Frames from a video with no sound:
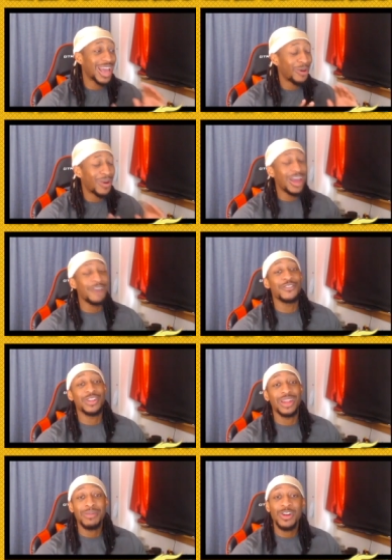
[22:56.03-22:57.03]
However,
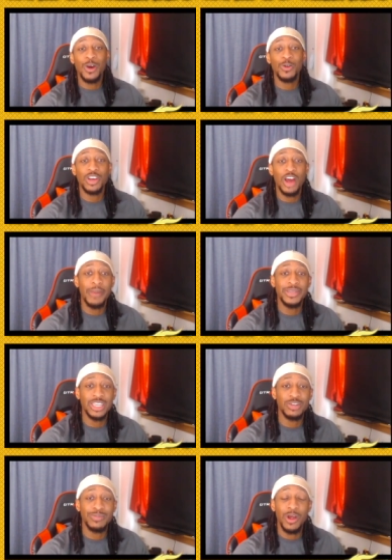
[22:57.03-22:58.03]
let me know in the comment
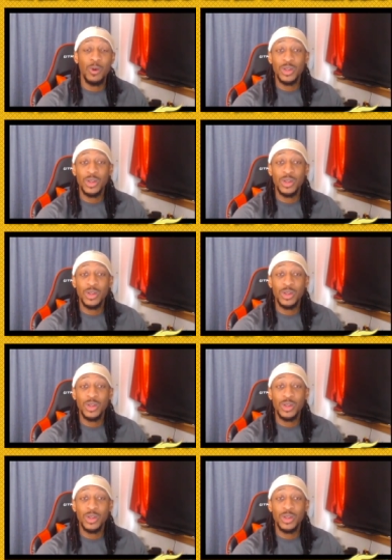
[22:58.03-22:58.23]
section below